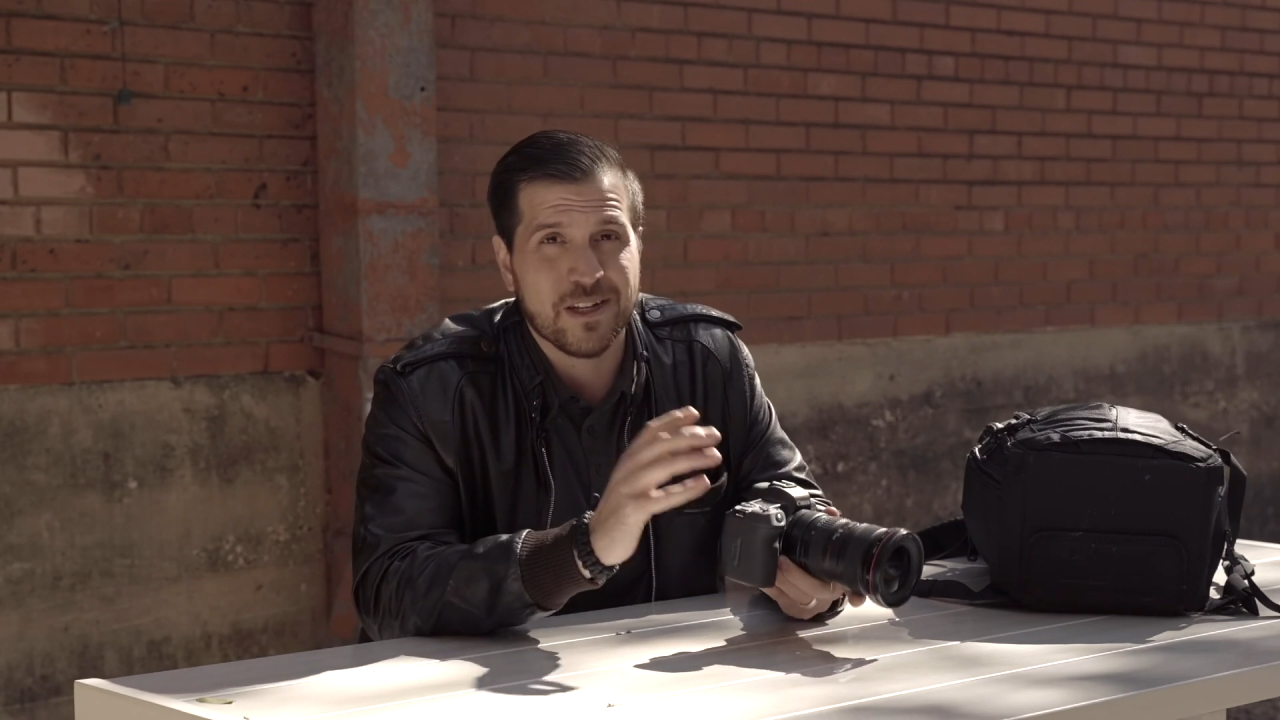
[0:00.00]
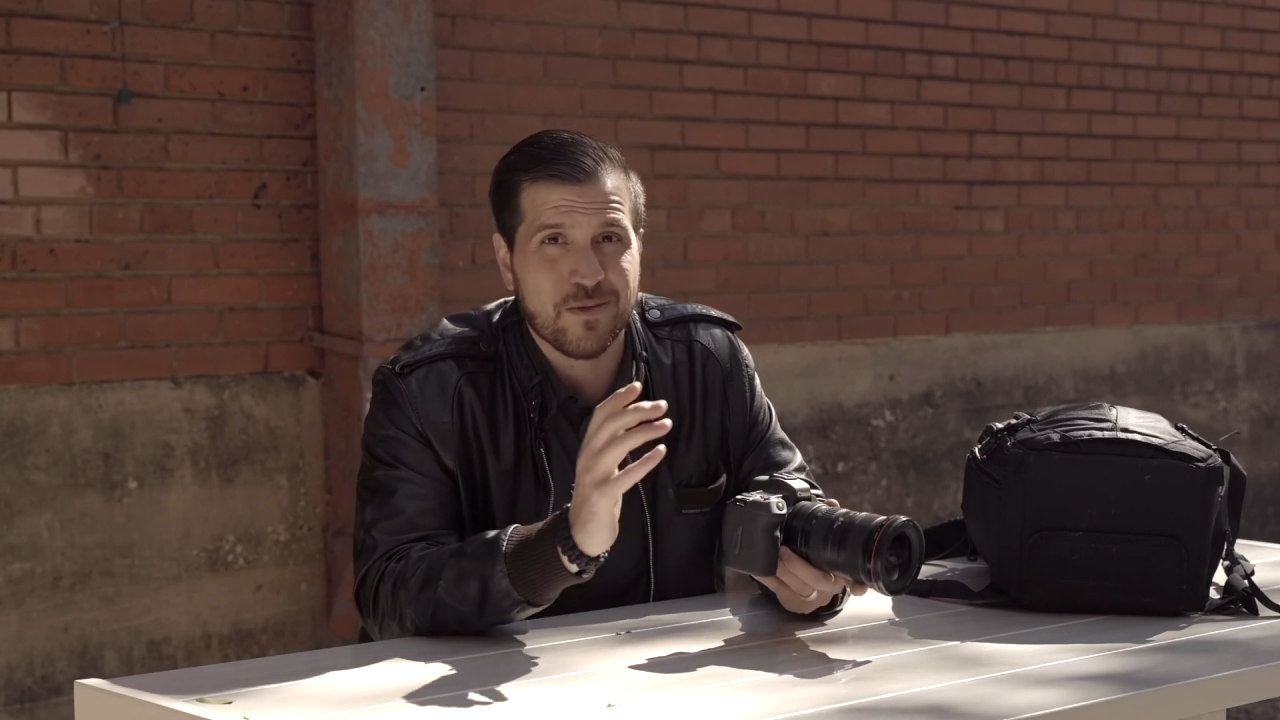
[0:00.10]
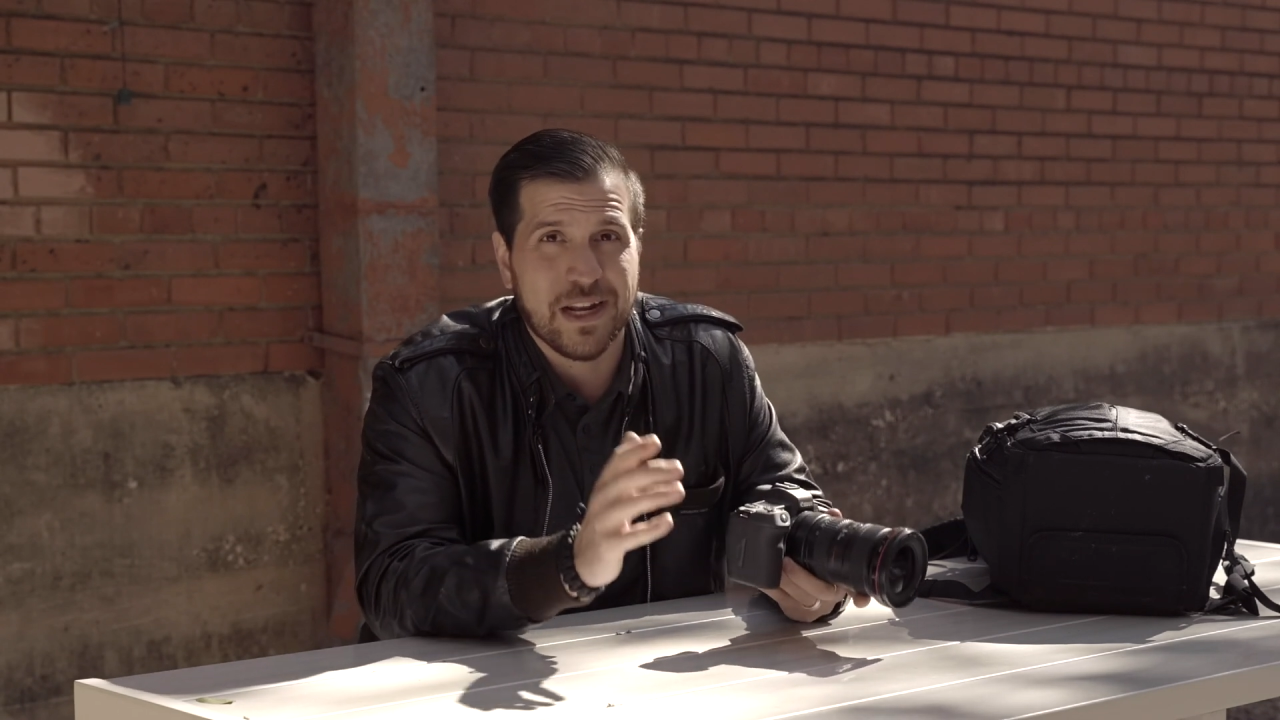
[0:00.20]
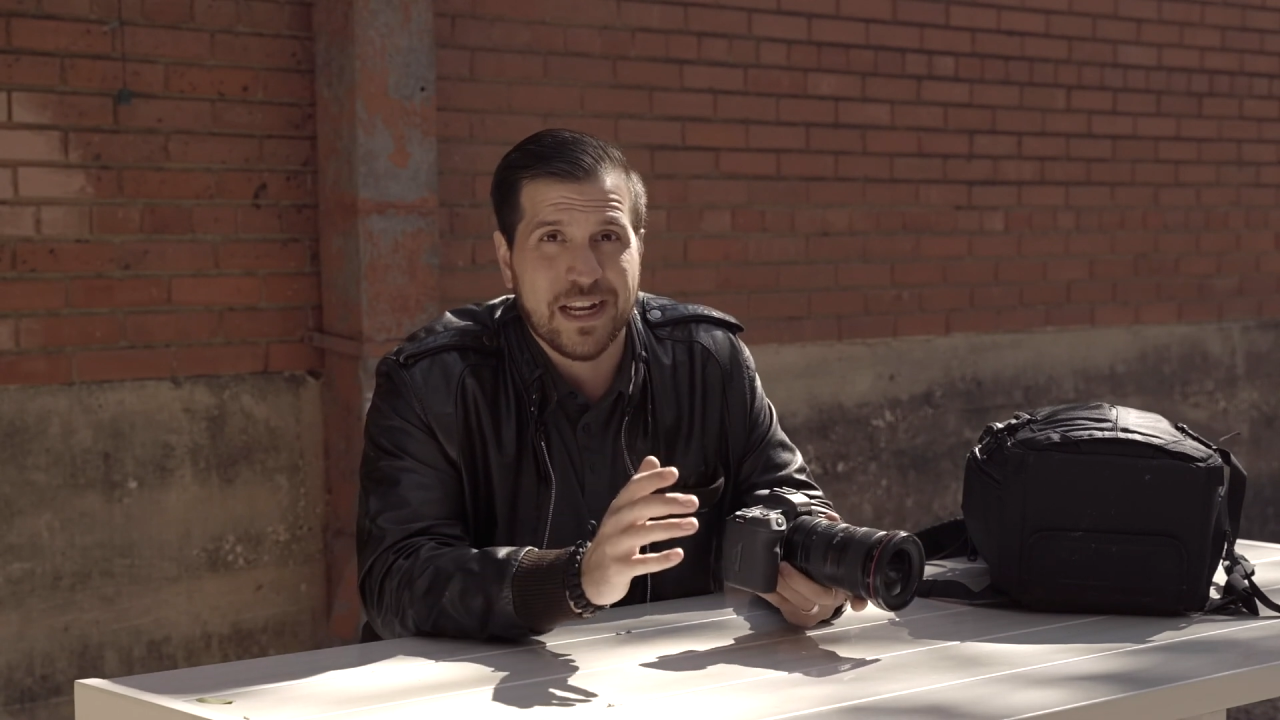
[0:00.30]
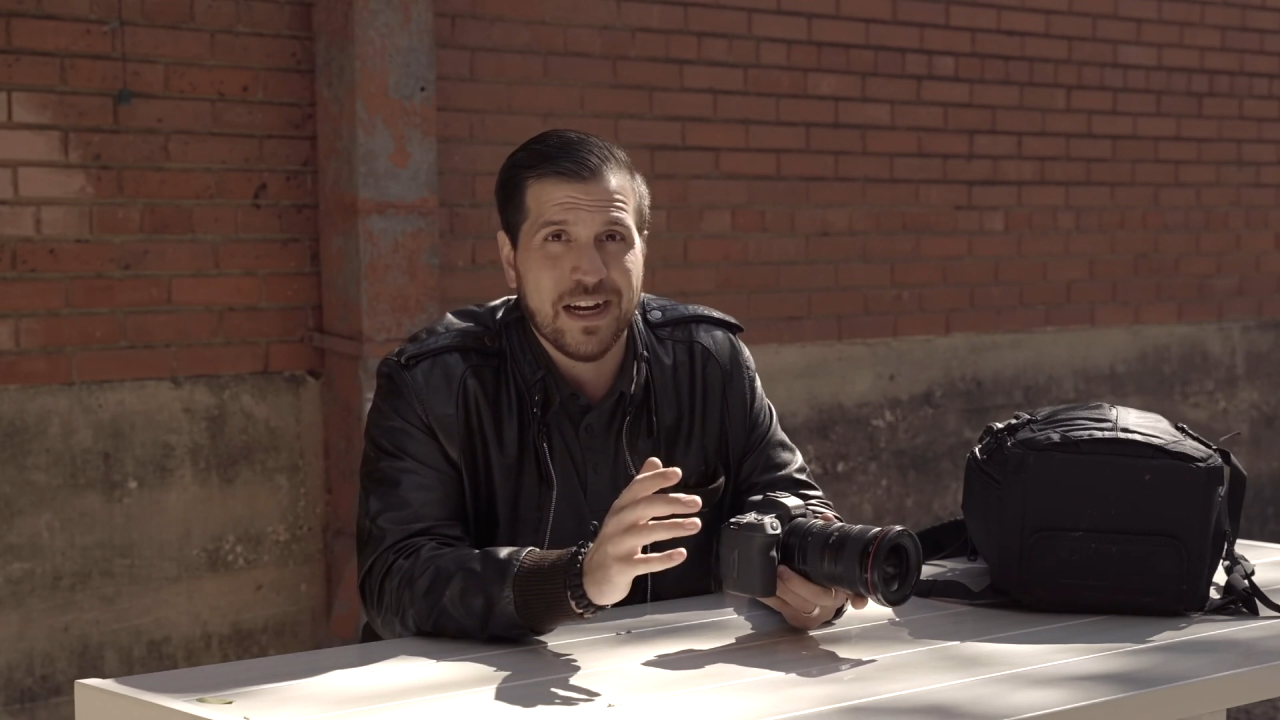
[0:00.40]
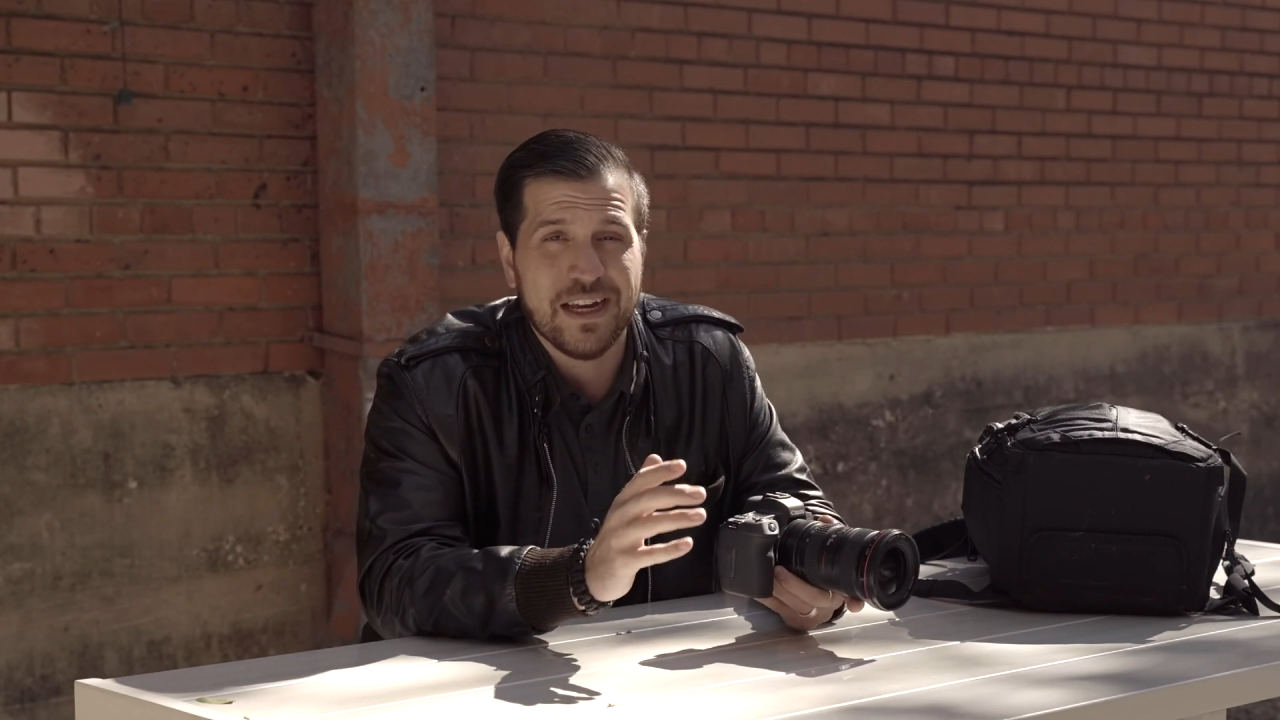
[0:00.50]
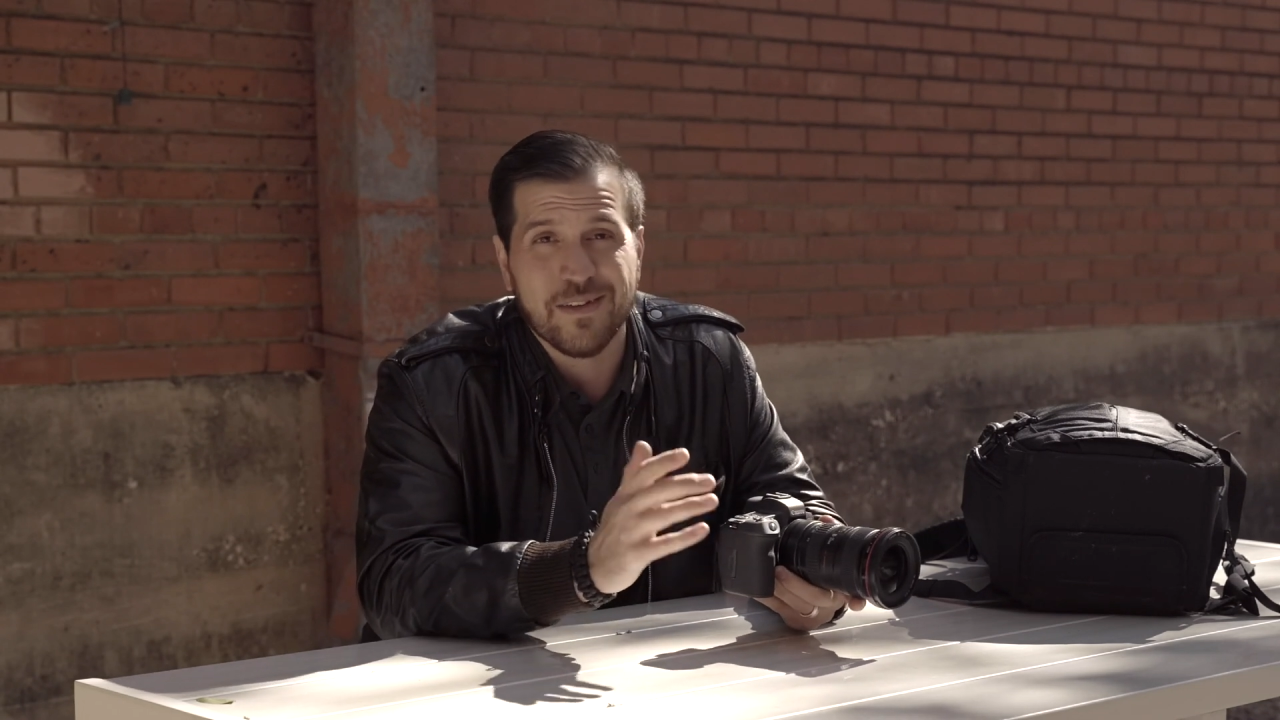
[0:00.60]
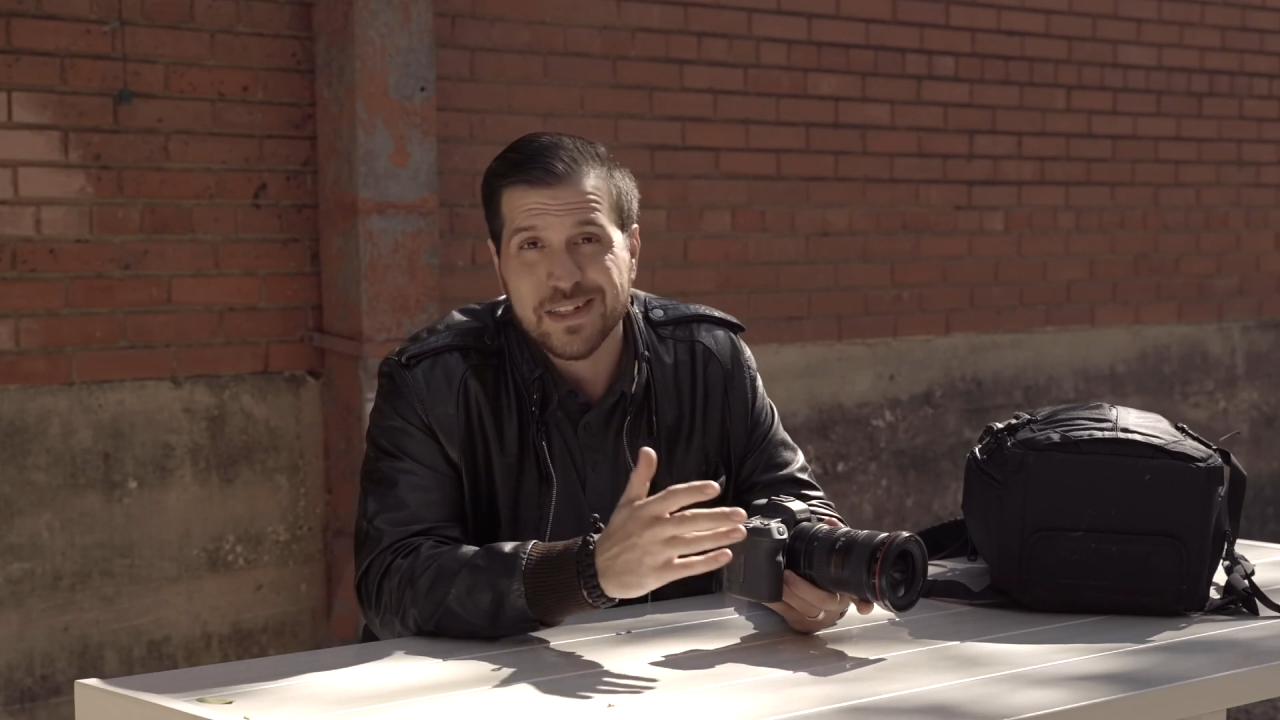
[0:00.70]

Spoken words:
is what I got